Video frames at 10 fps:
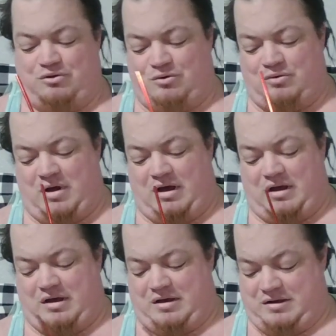a new
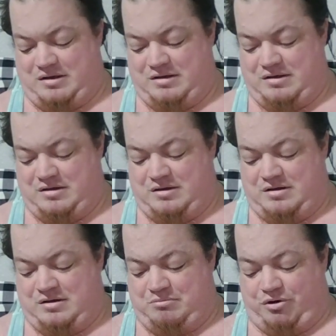uh,
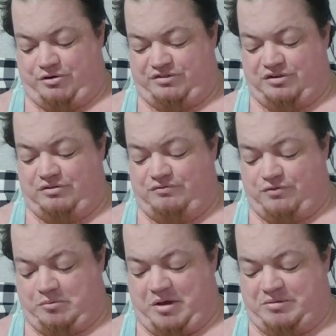
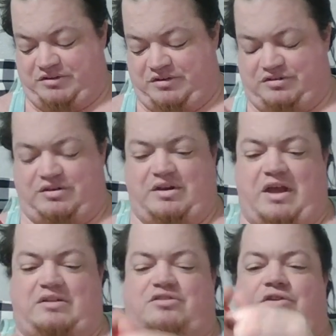person for my
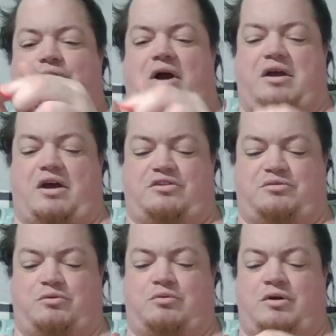position, and so I
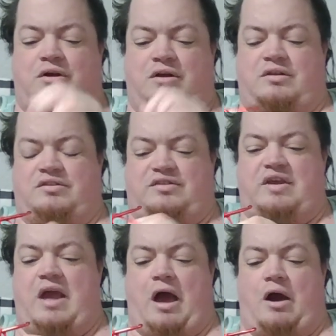got to
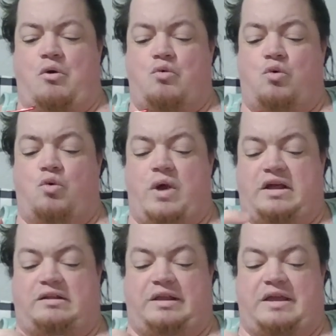see how
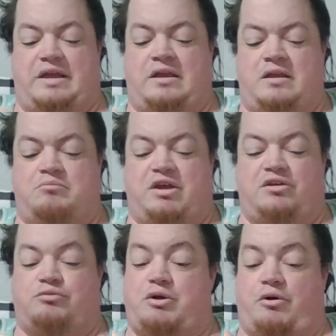quickly,
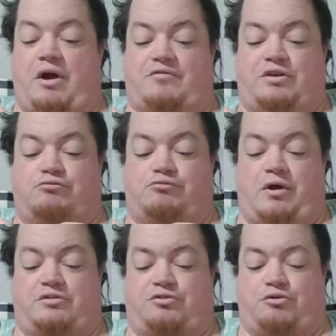because we are having to
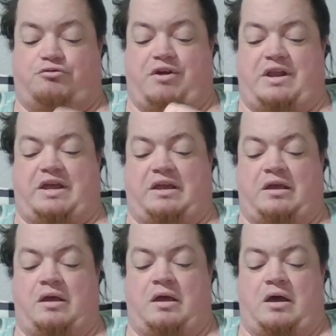rush her
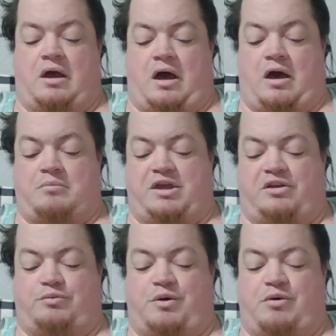training, uh,
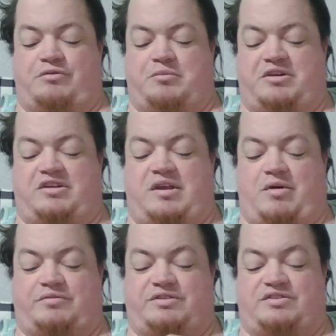because we went from a
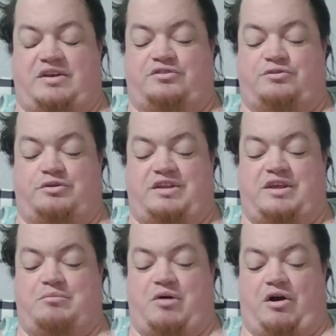team of six to a
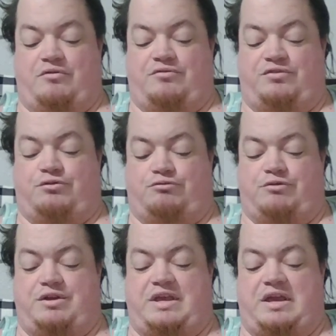team of
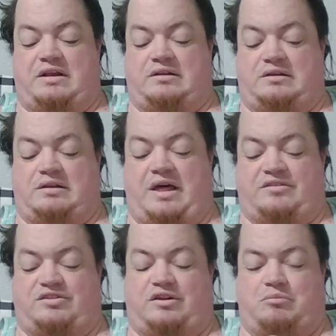three in
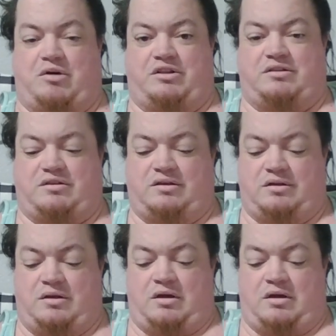less than a month.